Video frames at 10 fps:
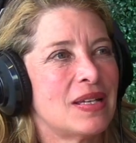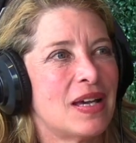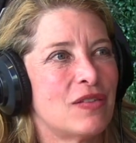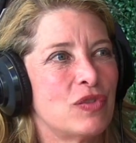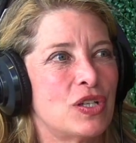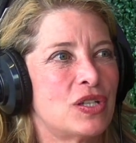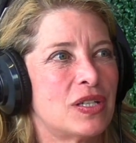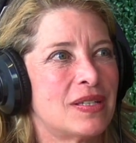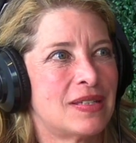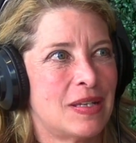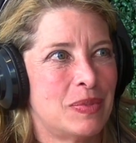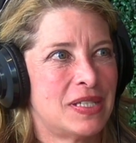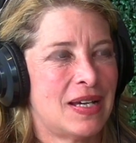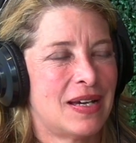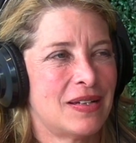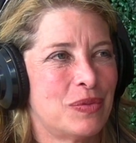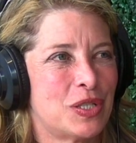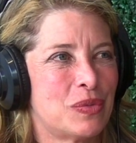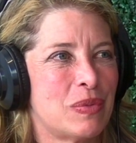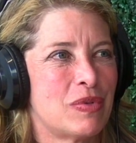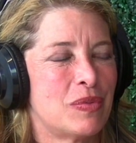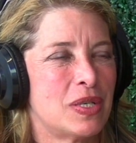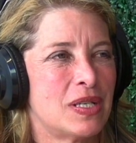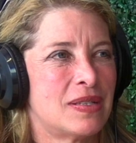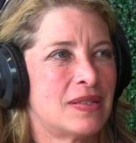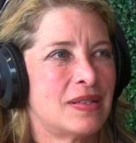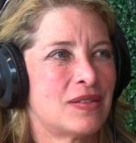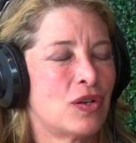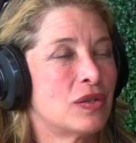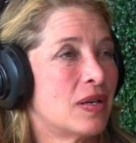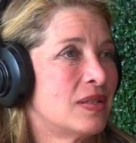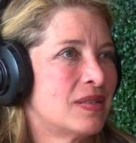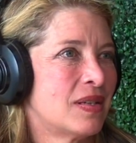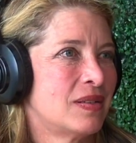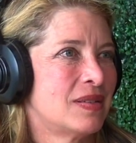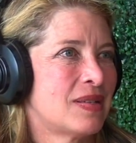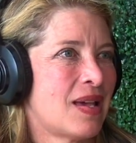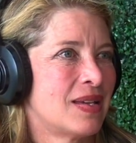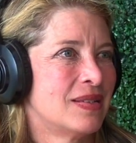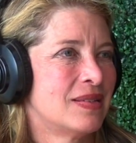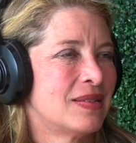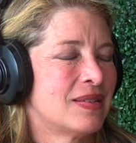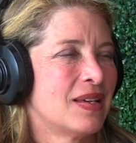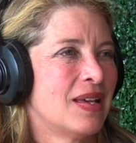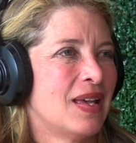I have launched a Substack, which it's called Unsettled Science,